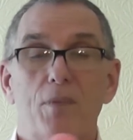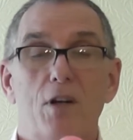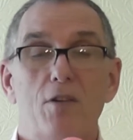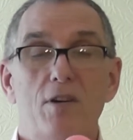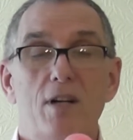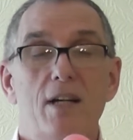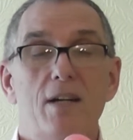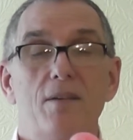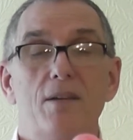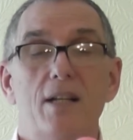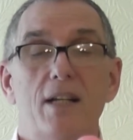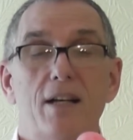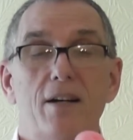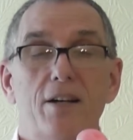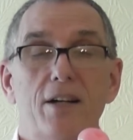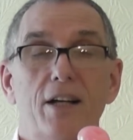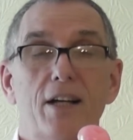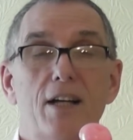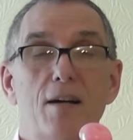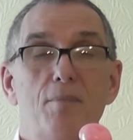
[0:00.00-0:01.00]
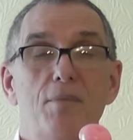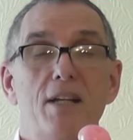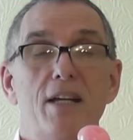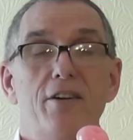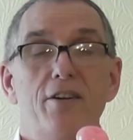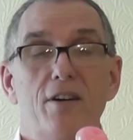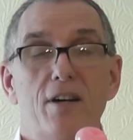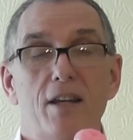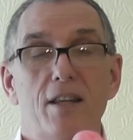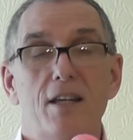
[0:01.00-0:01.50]
Alright, you're now going to come
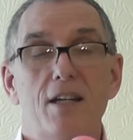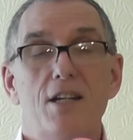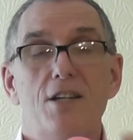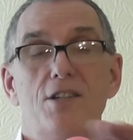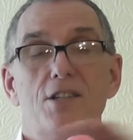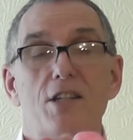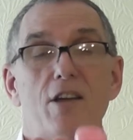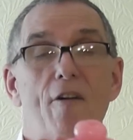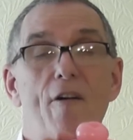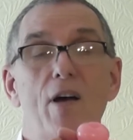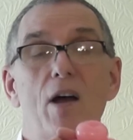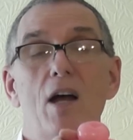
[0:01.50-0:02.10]
down like this.